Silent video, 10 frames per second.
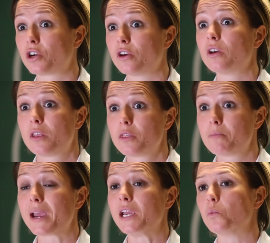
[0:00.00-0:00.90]
at the
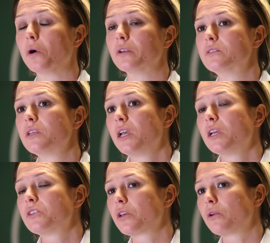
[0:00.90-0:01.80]
main ones.
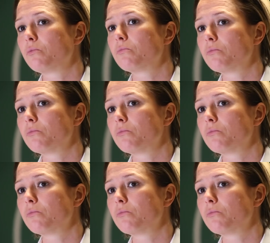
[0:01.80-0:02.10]
So